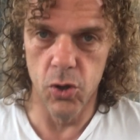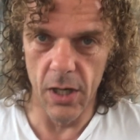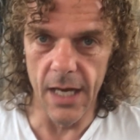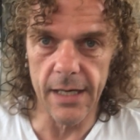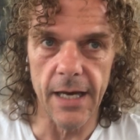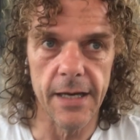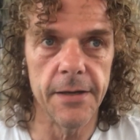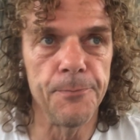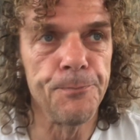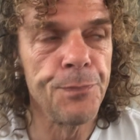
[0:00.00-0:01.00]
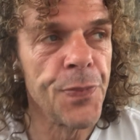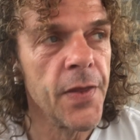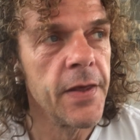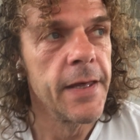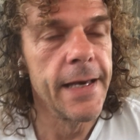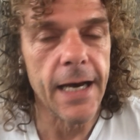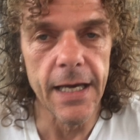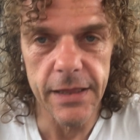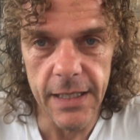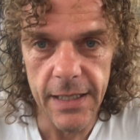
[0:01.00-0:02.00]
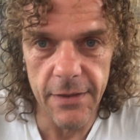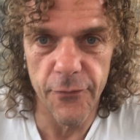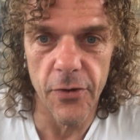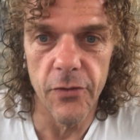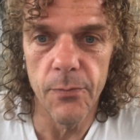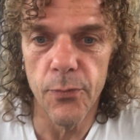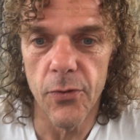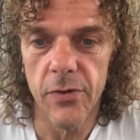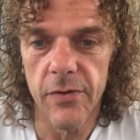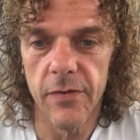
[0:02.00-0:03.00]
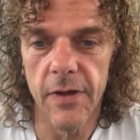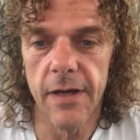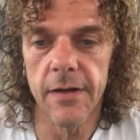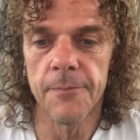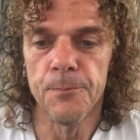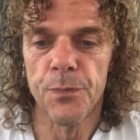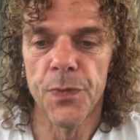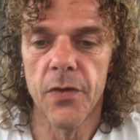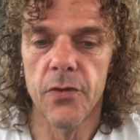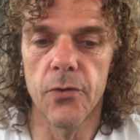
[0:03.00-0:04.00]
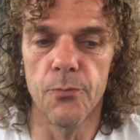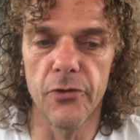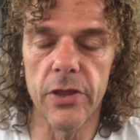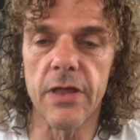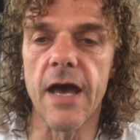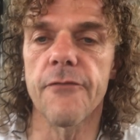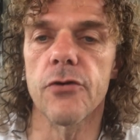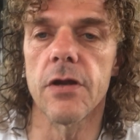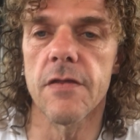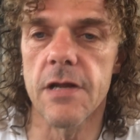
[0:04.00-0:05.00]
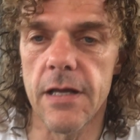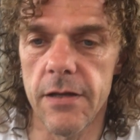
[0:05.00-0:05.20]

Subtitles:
Like that. I think it's very important that you breathe effortlessly.